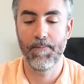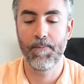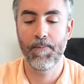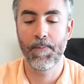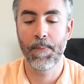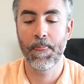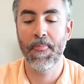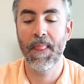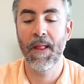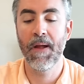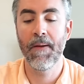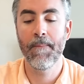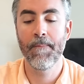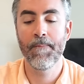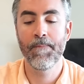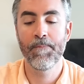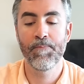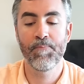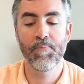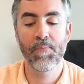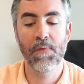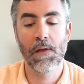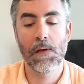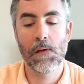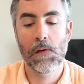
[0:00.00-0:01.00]
It's kind of like
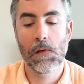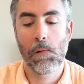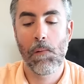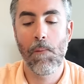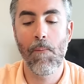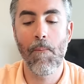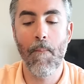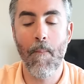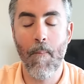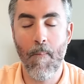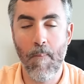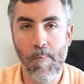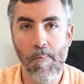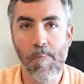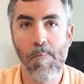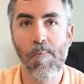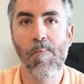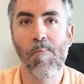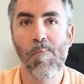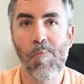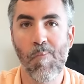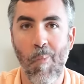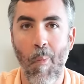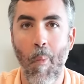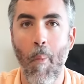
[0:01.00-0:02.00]
a light, like a
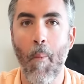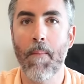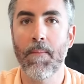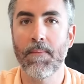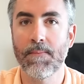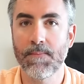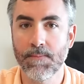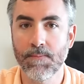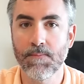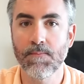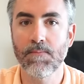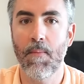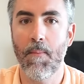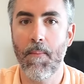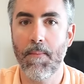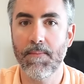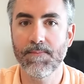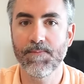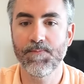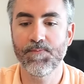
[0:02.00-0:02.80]
lighter lunch.